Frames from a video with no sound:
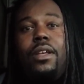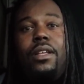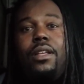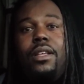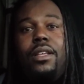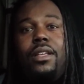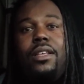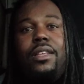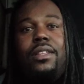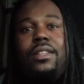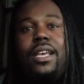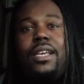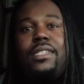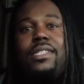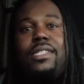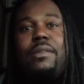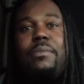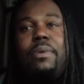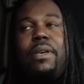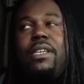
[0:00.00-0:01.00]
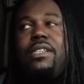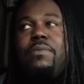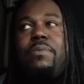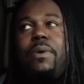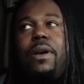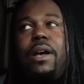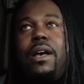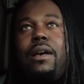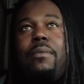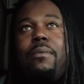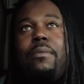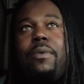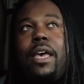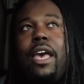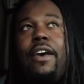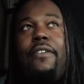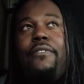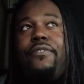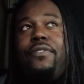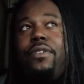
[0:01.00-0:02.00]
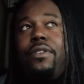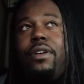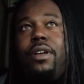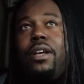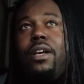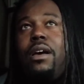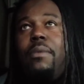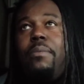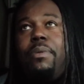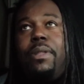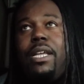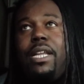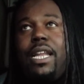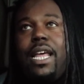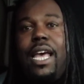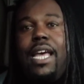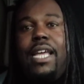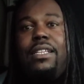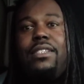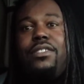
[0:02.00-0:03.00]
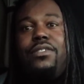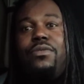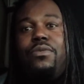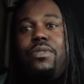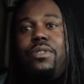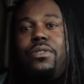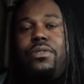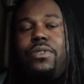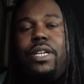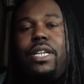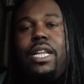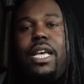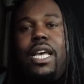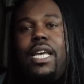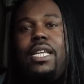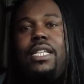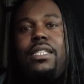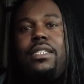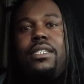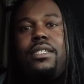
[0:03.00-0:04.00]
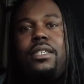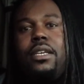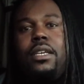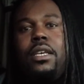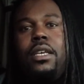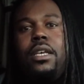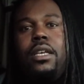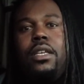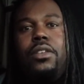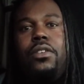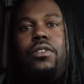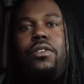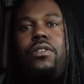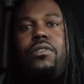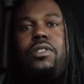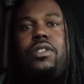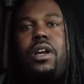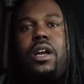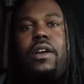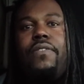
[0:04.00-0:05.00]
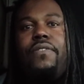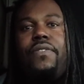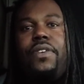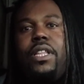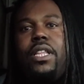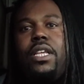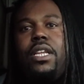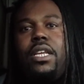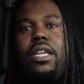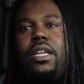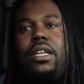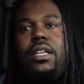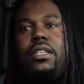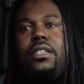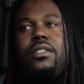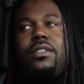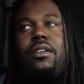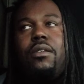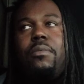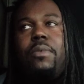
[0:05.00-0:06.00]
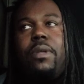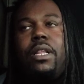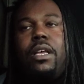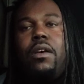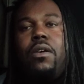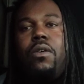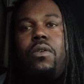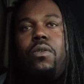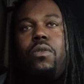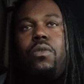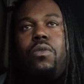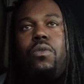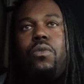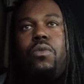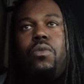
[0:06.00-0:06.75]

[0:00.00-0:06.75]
That's the biggest problem. After a couple of nights, 2 or 3 nights, you're going to start feeling it, and it's going to be like, oh, you're